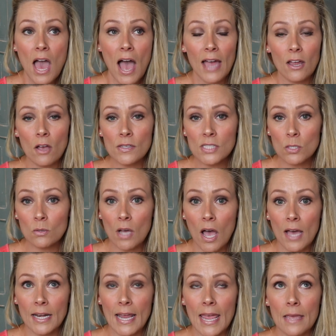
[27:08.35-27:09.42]
I also
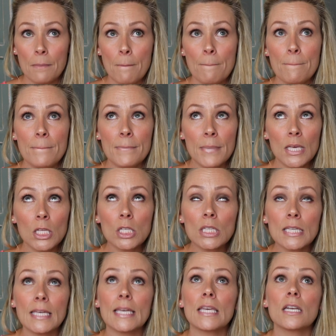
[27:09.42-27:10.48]
got a
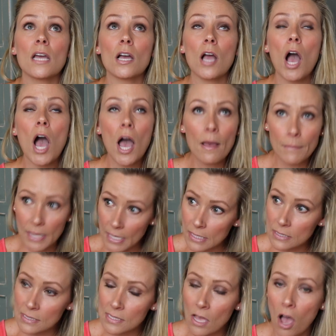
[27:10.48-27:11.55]
million
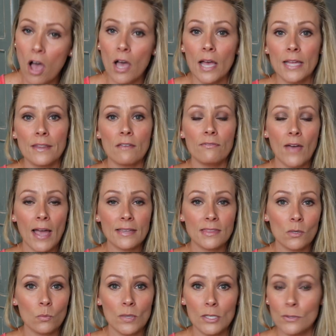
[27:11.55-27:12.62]
comments on the fact
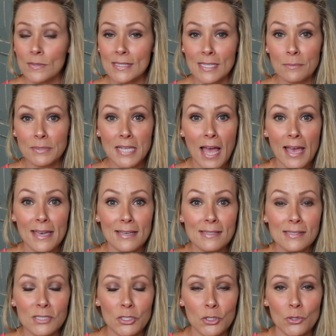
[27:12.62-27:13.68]
that we use zip
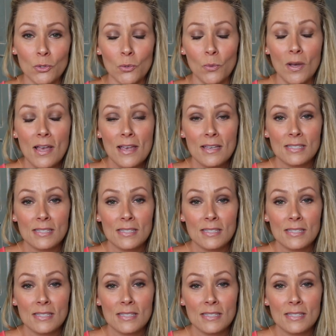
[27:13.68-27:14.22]
ties to